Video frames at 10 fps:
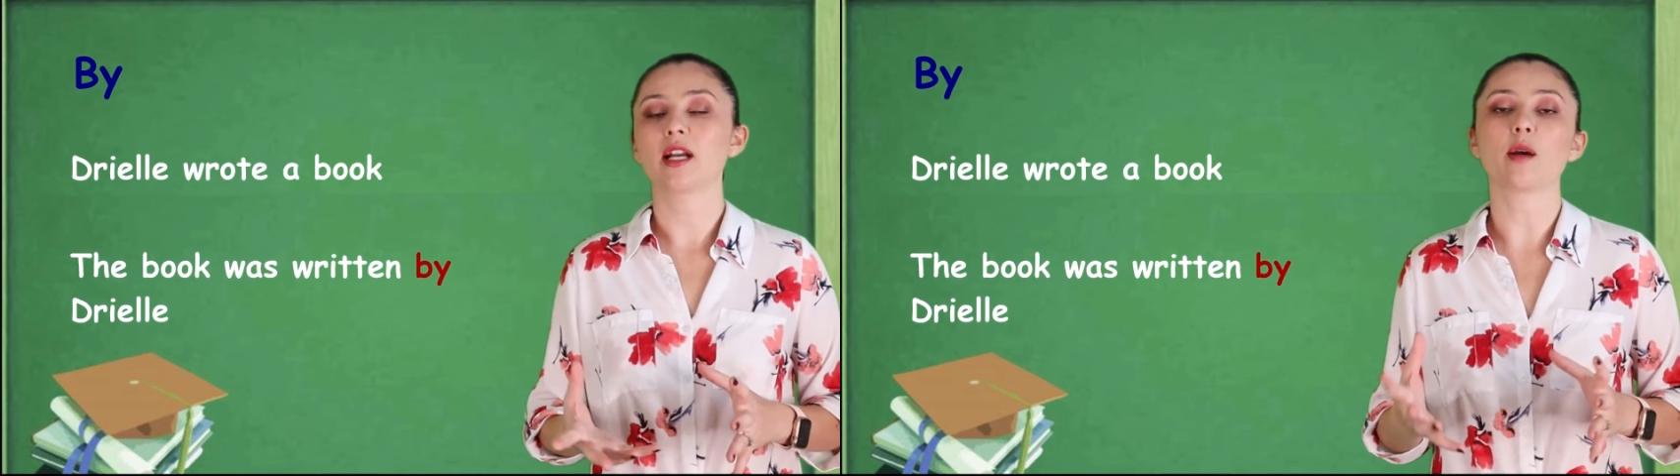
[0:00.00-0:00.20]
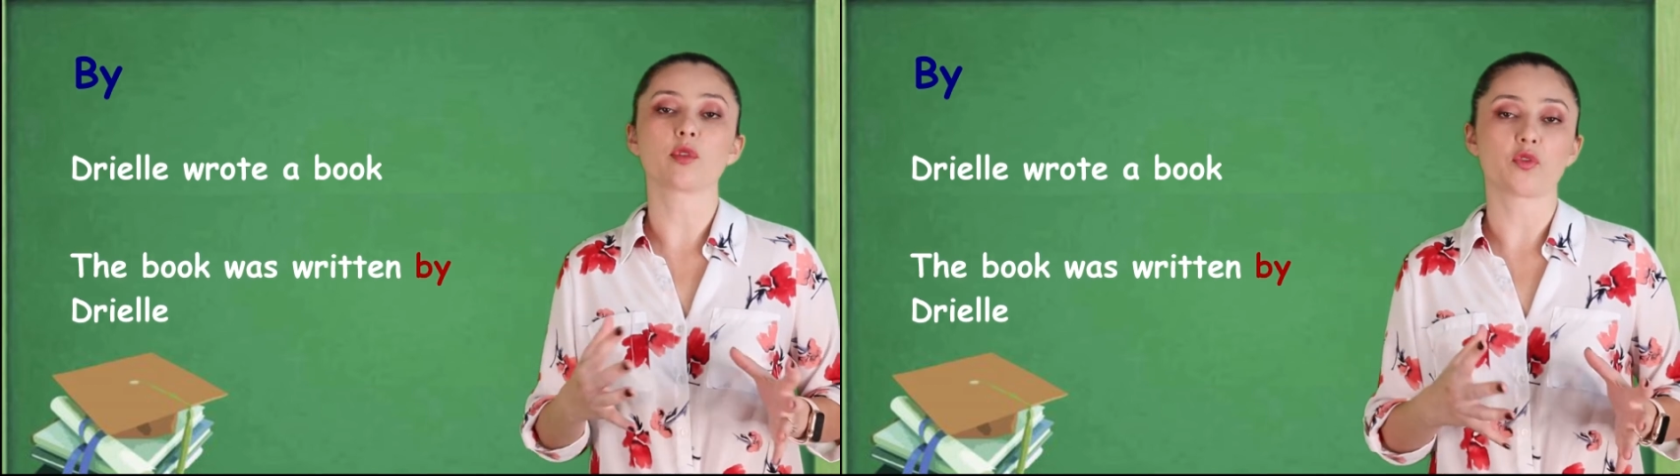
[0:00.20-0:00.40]

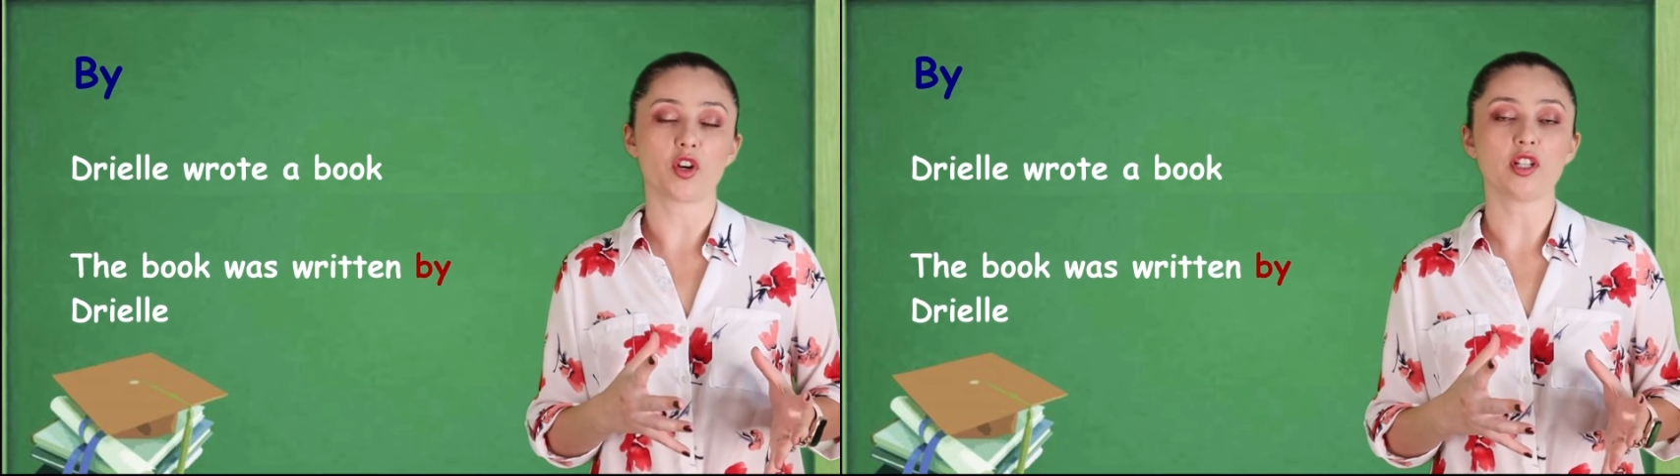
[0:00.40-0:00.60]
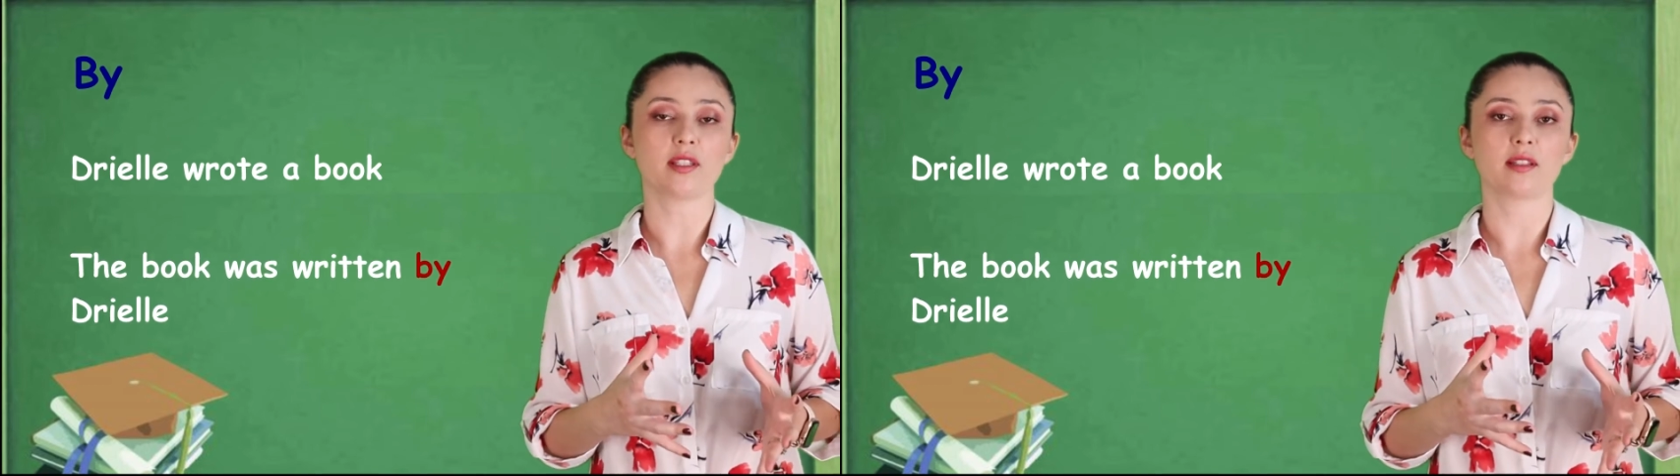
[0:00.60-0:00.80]
comes
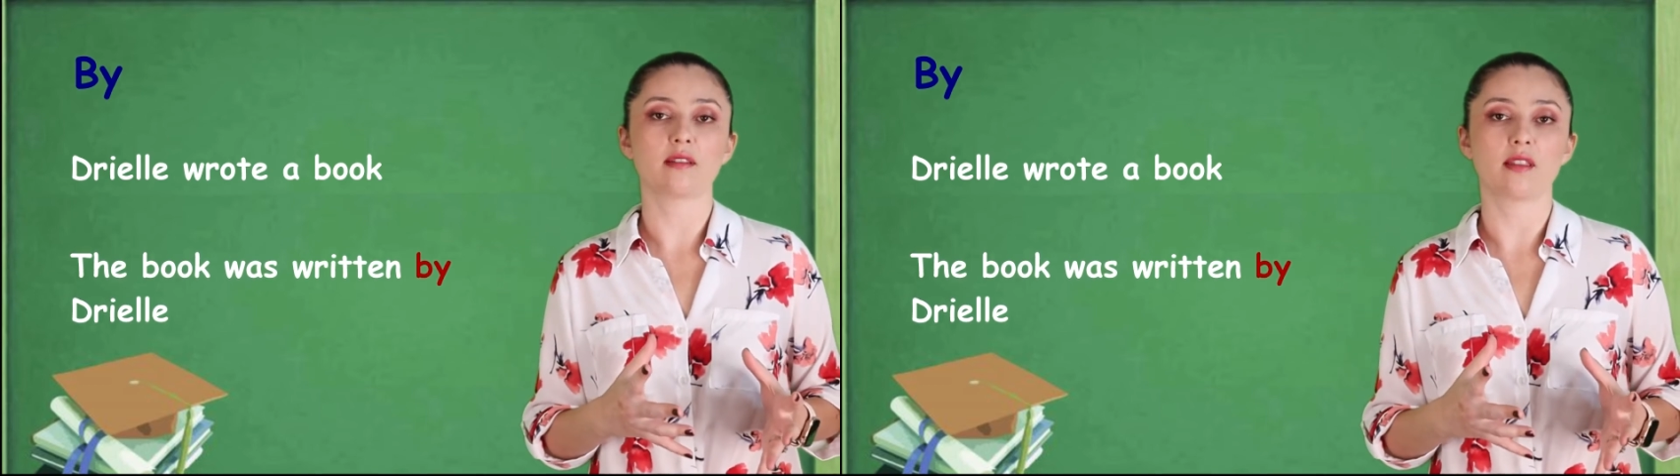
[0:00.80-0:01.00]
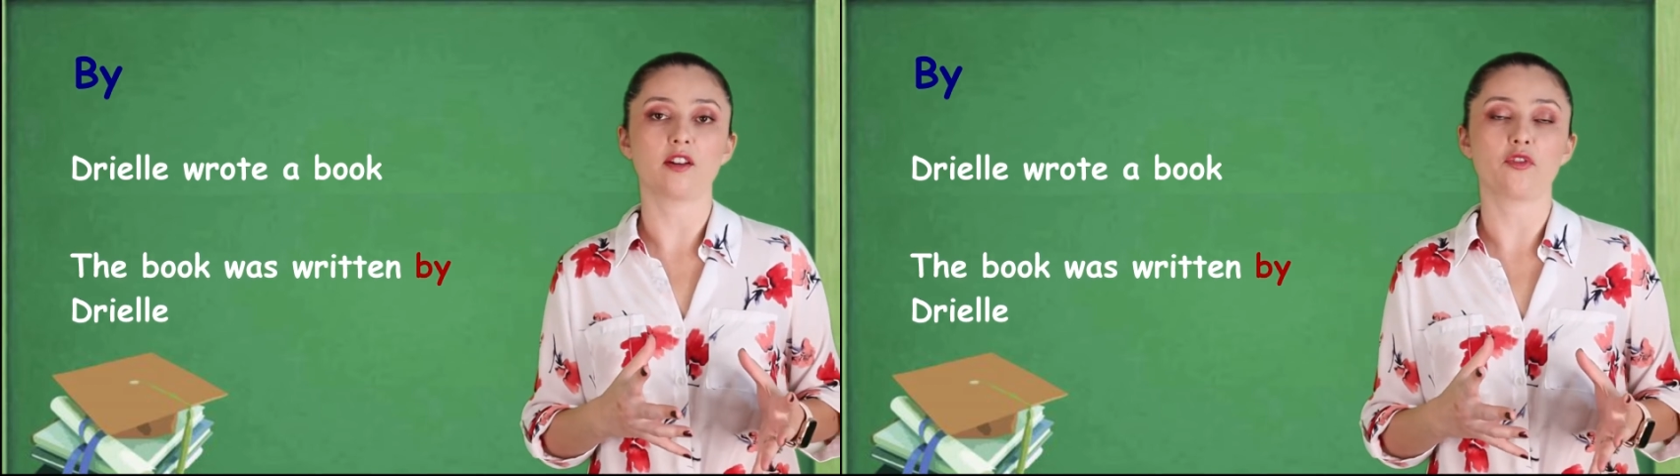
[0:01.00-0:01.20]
first,
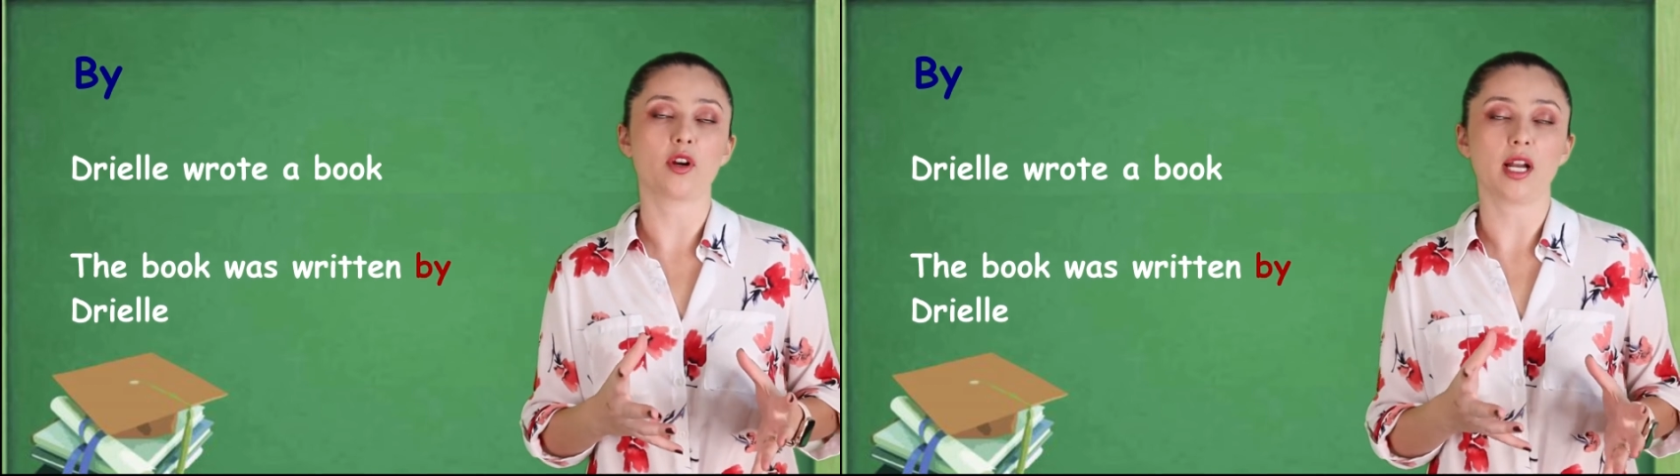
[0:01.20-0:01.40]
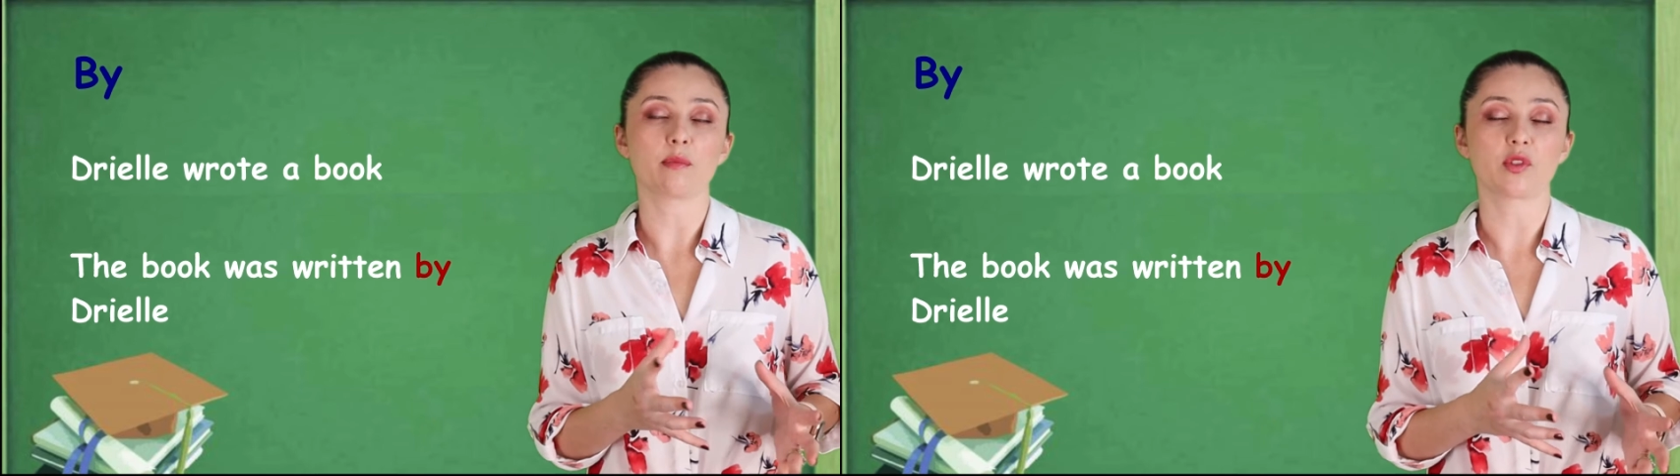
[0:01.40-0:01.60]

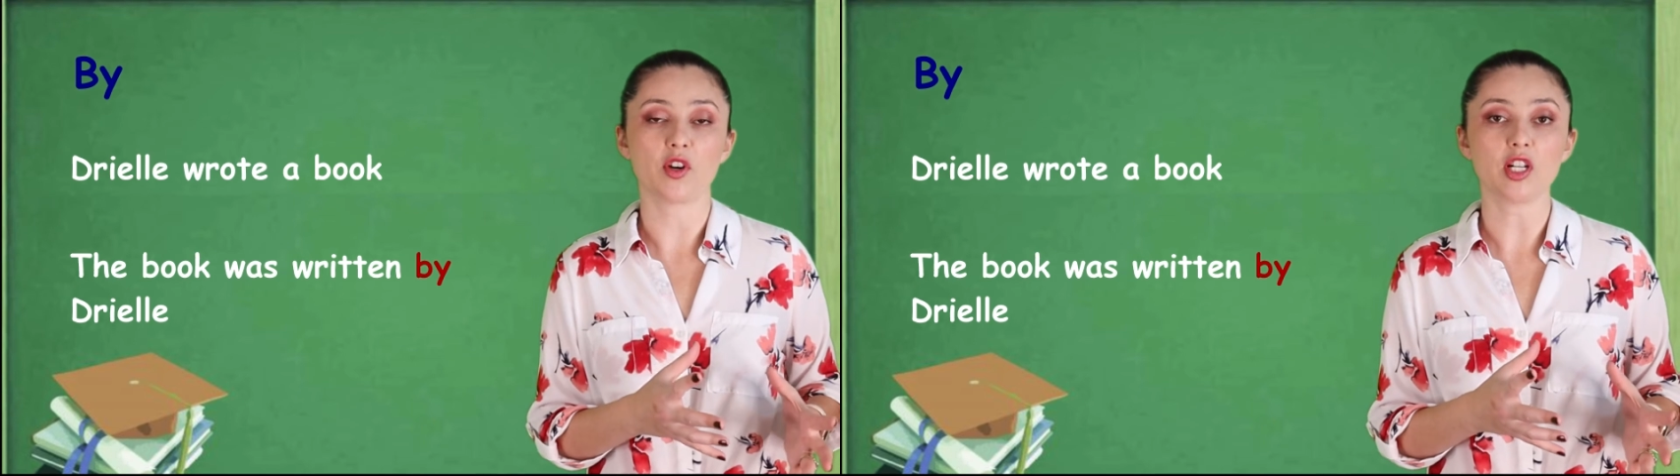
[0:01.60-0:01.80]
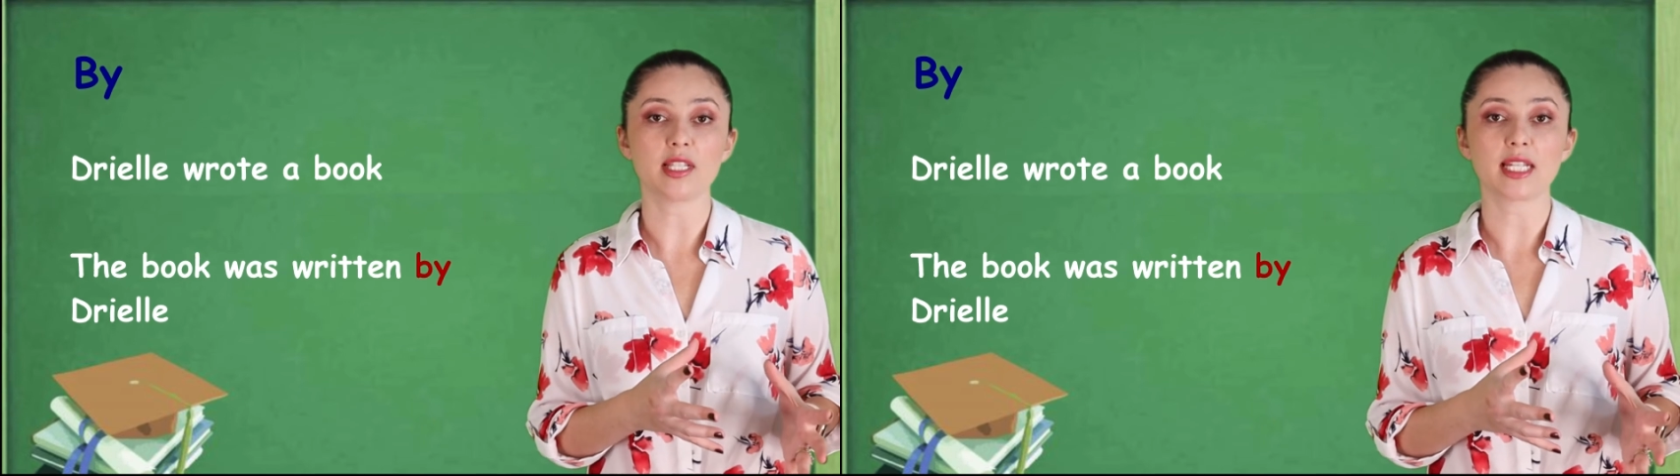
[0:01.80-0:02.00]
therefore comes
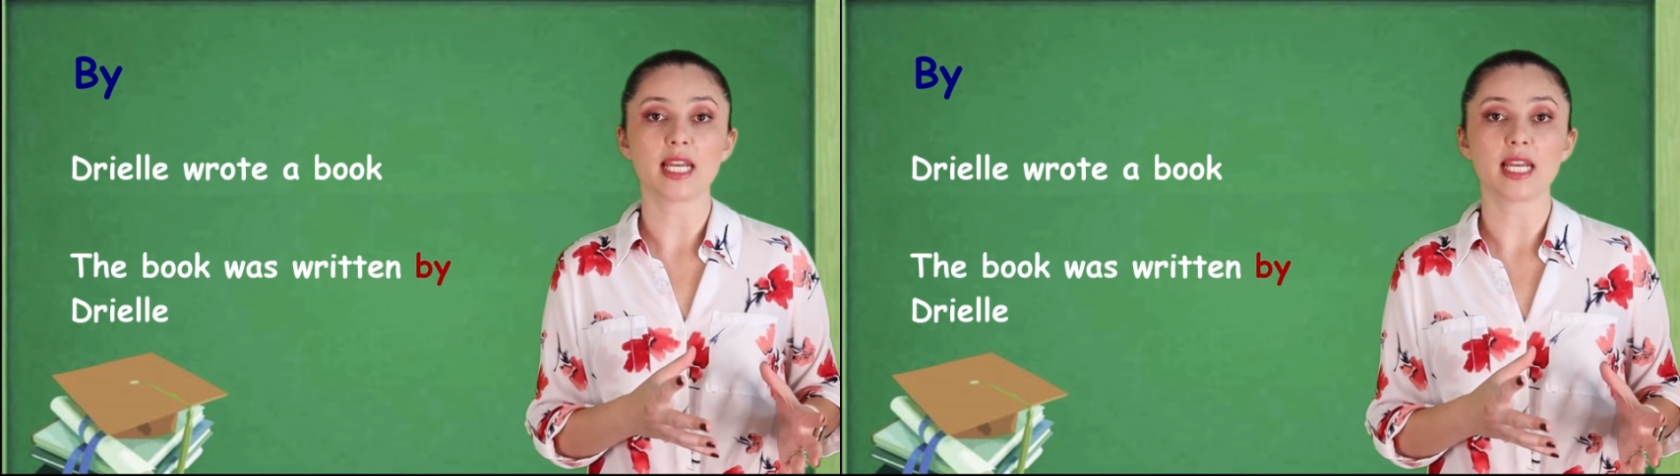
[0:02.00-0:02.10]
first.